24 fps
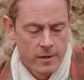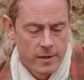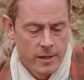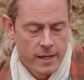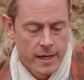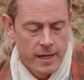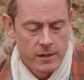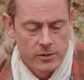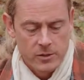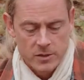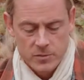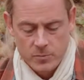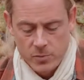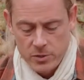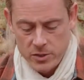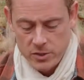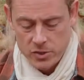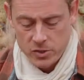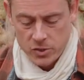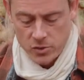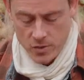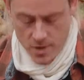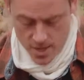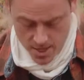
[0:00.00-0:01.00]
it looks pretty
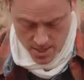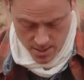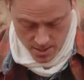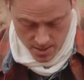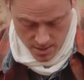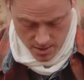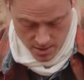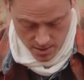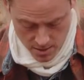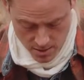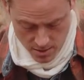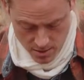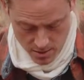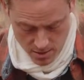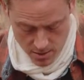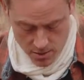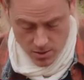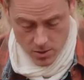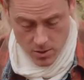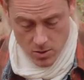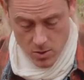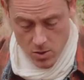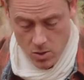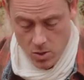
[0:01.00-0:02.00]
straight.
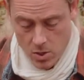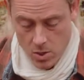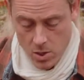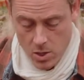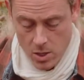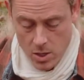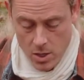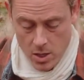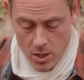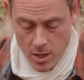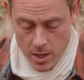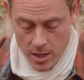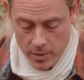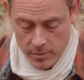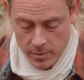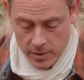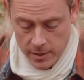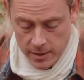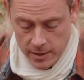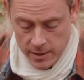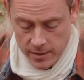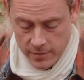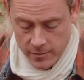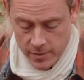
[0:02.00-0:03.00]
I'm going
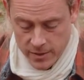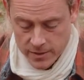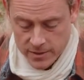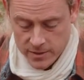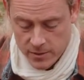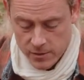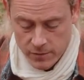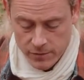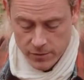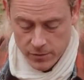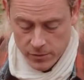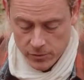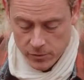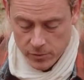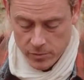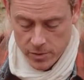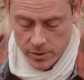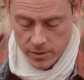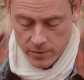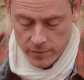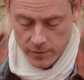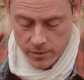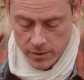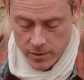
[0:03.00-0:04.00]
to give myself a little
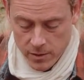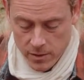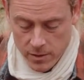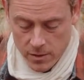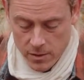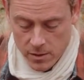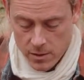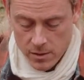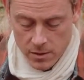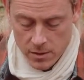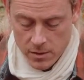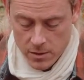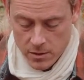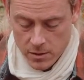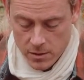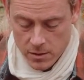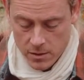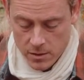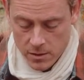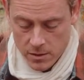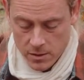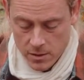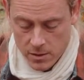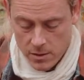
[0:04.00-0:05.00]
bit of
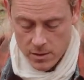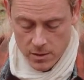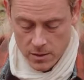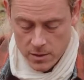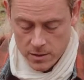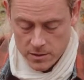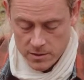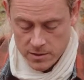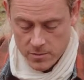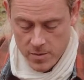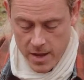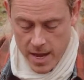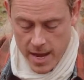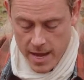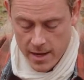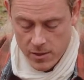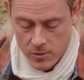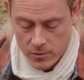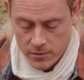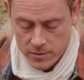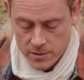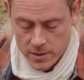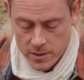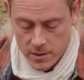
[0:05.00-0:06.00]
some
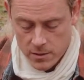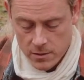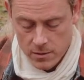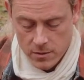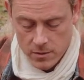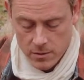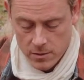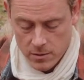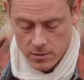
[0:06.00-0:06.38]
angles here.